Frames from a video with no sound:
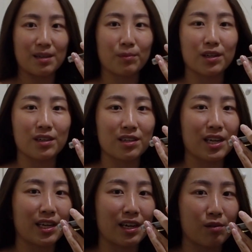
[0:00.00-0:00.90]
gonna
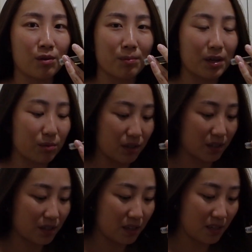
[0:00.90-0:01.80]
take it out one by
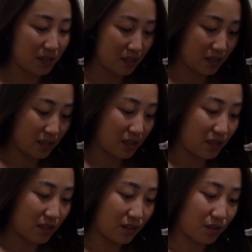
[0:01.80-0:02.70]
one.
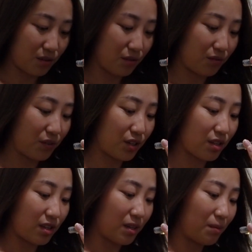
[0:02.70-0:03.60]
So
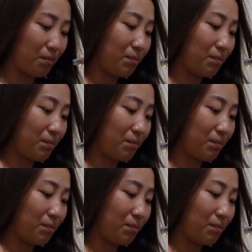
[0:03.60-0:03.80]
first up